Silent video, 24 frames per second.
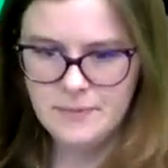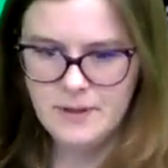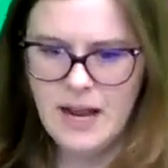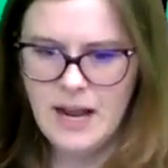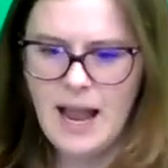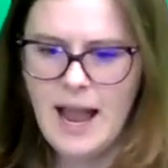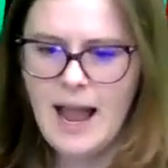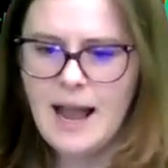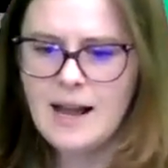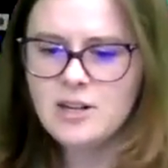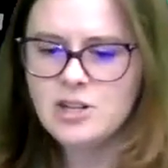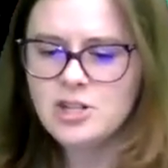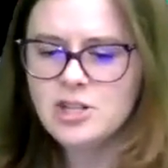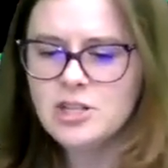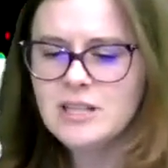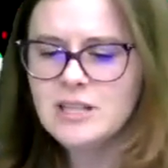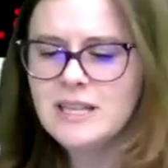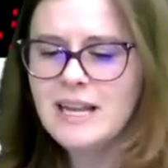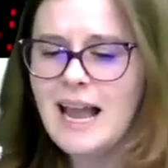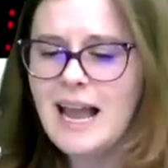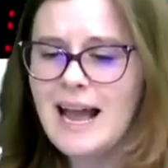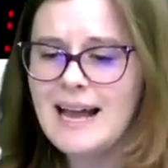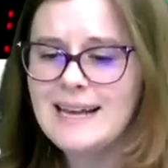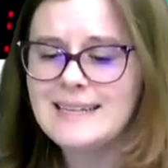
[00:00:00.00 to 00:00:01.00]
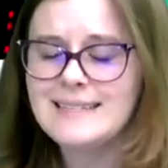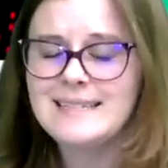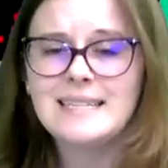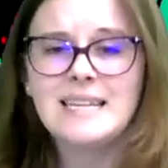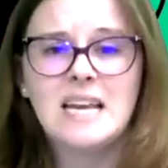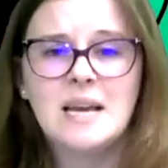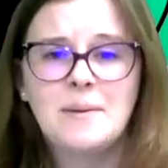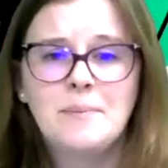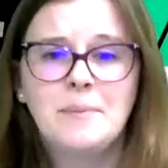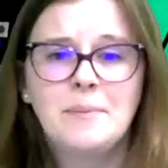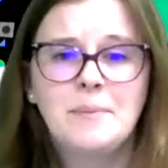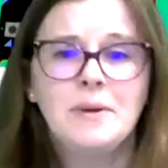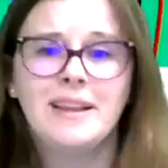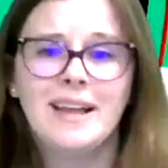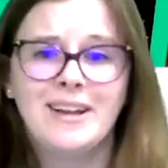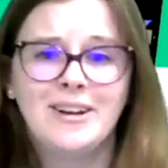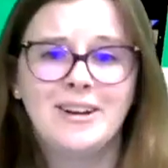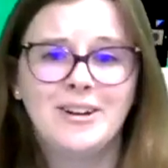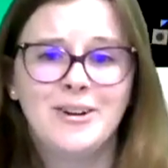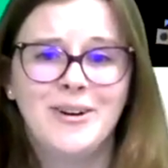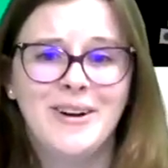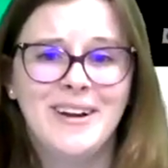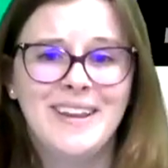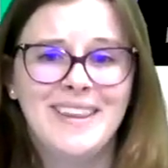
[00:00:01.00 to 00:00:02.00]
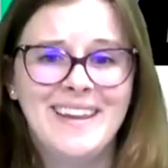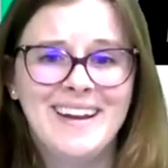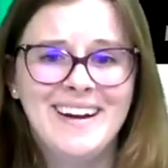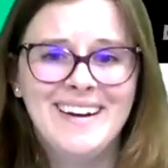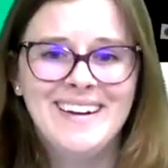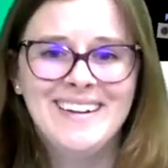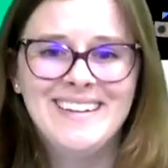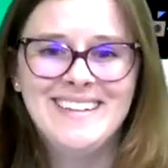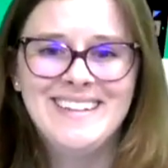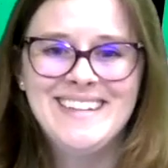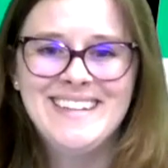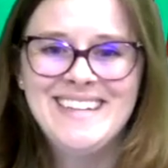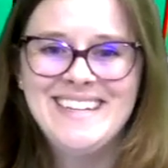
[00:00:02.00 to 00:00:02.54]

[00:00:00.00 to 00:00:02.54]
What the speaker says: actually has an emulator on there,